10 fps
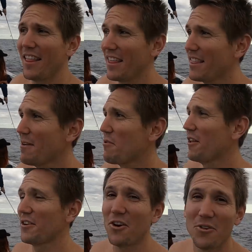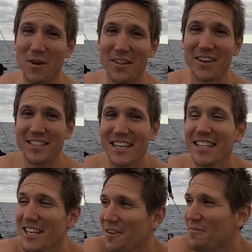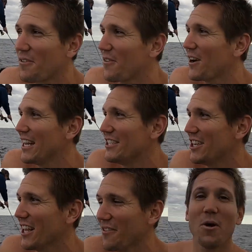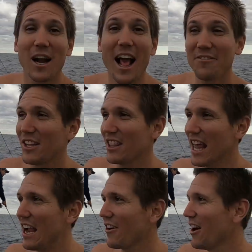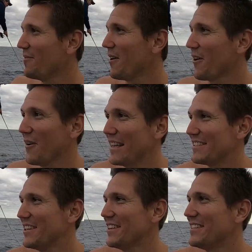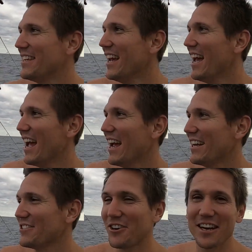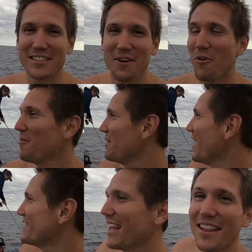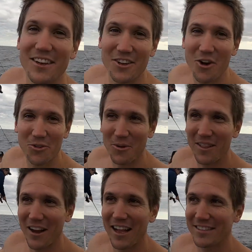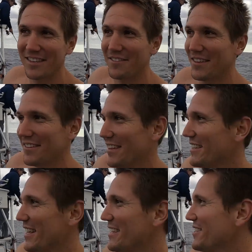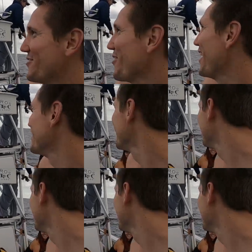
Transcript: I think they brought the cold weather because it is pretty chilly. We're gonna have to layer up our wetsuits and try to stay warm. They said the cold weather hasn't even, they said this is great.